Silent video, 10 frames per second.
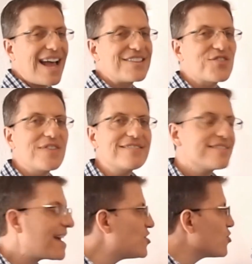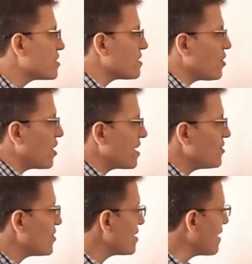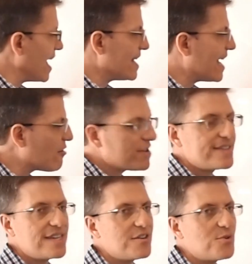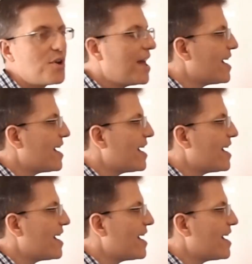And so this is how you can look. I guarantee you,